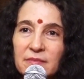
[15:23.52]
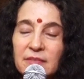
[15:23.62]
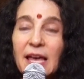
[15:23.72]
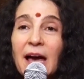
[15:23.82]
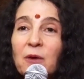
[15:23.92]

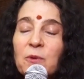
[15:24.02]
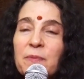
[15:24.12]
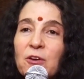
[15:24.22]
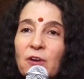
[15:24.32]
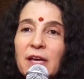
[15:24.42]
Yeah, it would
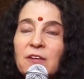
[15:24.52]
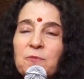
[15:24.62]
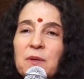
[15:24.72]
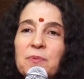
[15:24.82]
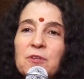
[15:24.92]
be great
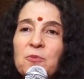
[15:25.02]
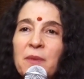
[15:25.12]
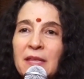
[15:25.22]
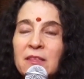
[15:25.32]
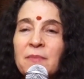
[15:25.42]
if people who
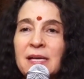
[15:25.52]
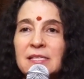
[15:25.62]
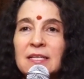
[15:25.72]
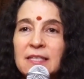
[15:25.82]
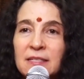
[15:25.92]
made the
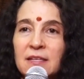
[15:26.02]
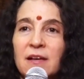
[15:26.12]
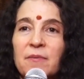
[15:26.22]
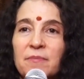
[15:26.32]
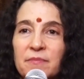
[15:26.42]
mess cleaned it up.